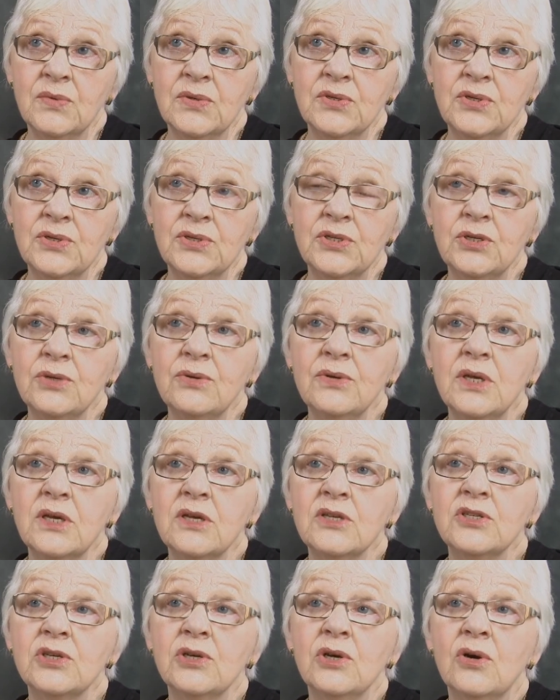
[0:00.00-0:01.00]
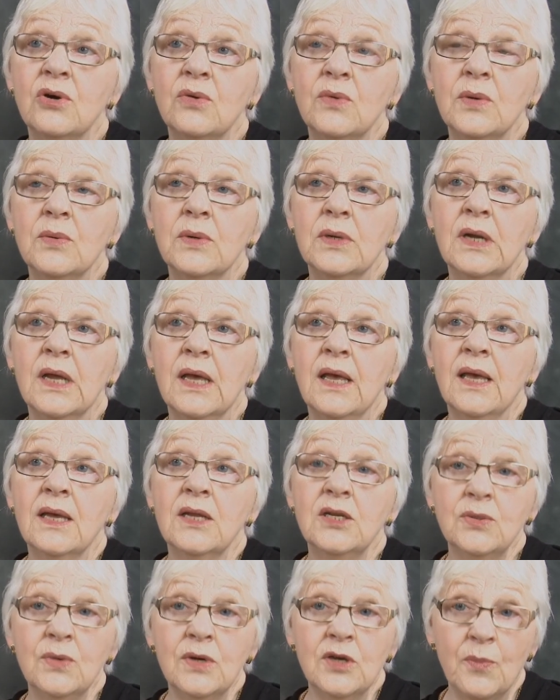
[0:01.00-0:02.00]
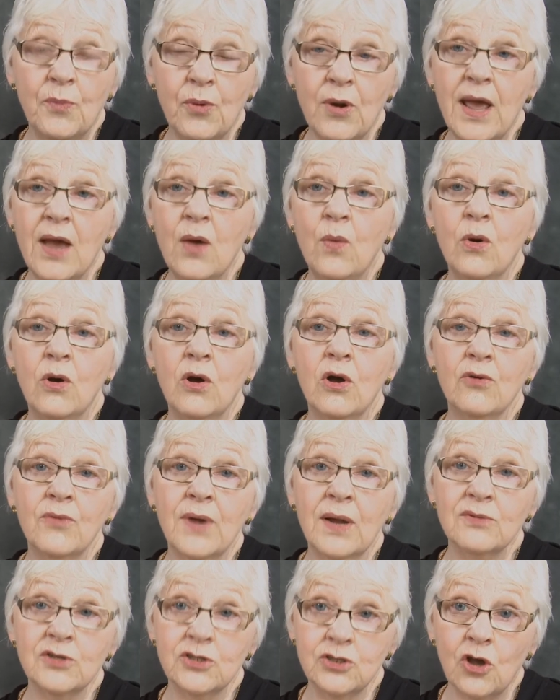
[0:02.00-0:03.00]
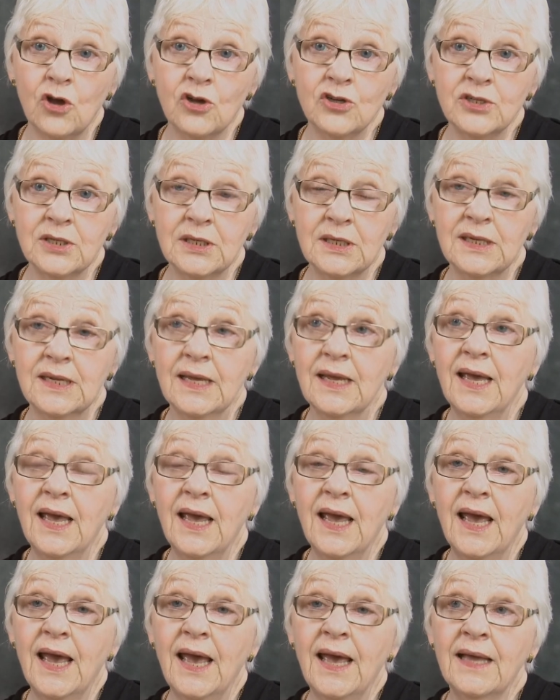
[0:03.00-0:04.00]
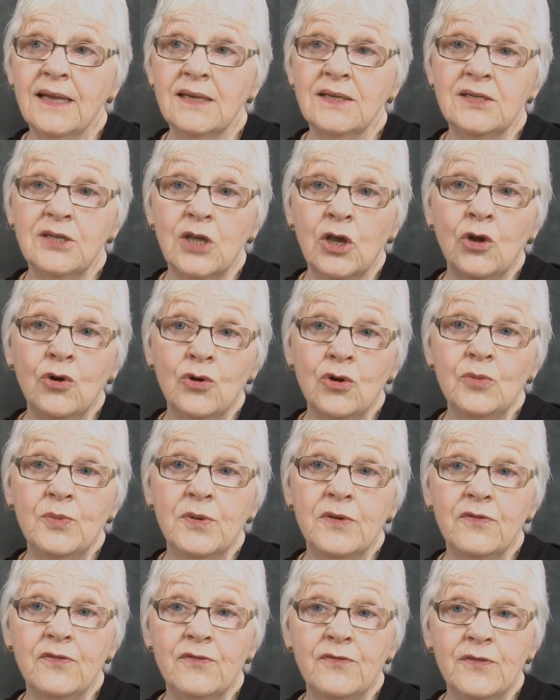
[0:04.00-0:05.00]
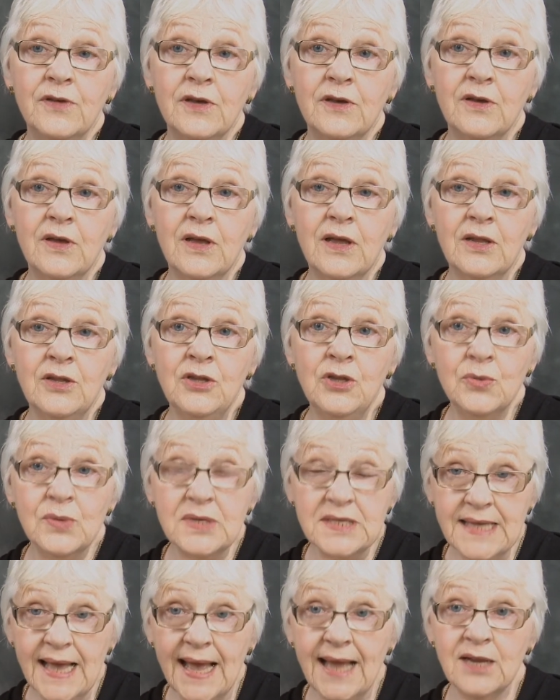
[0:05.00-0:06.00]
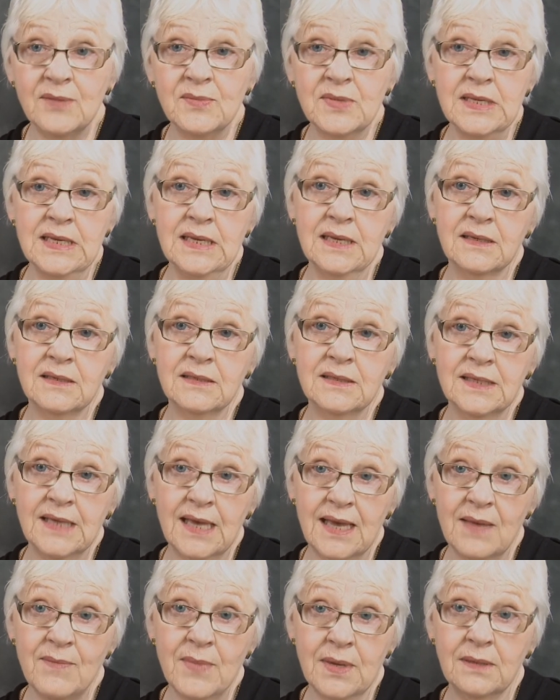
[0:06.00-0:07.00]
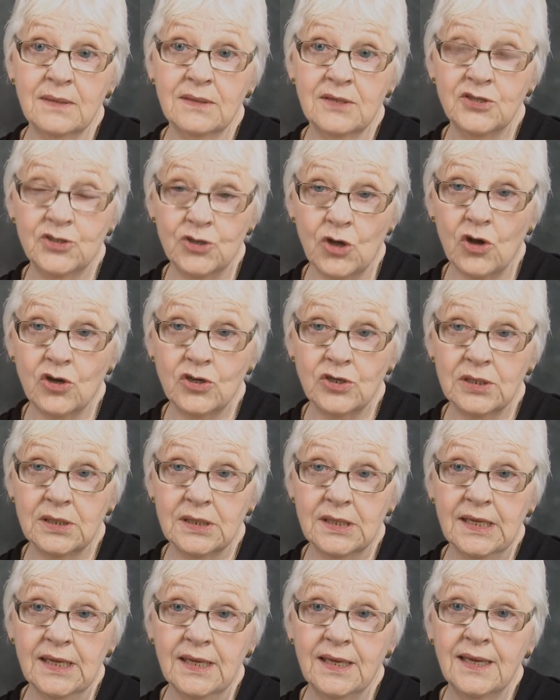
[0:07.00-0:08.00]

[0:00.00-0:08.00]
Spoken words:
was just 2 years ago we were doing a prayer walk around Stockton, and a group of new asylum seekers came into Stockton.